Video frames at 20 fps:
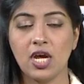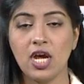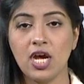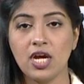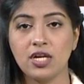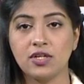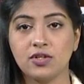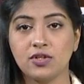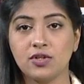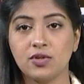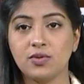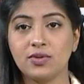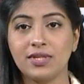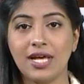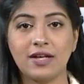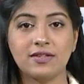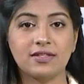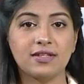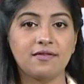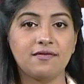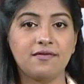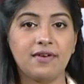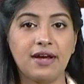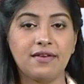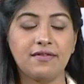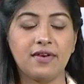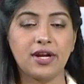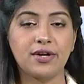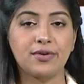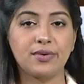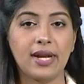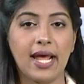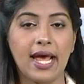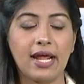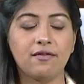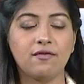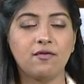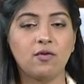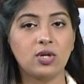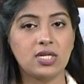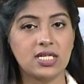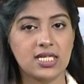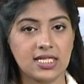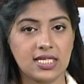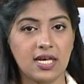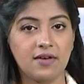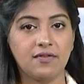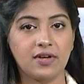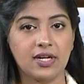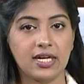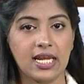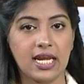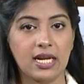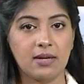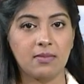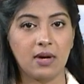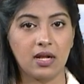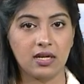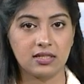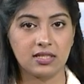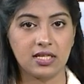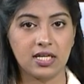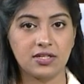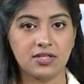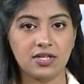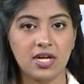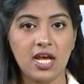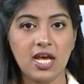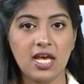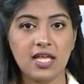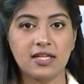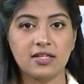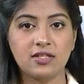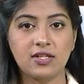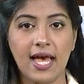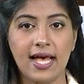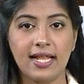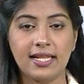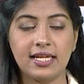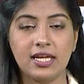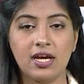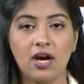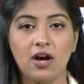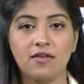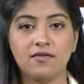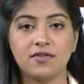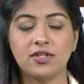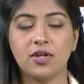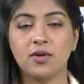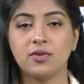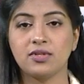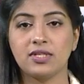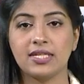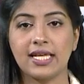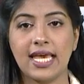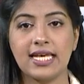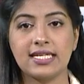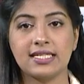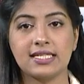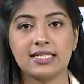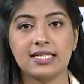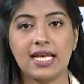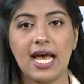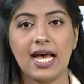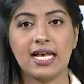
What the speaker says: to 2,547 in Bangladesh. The tally of total cases has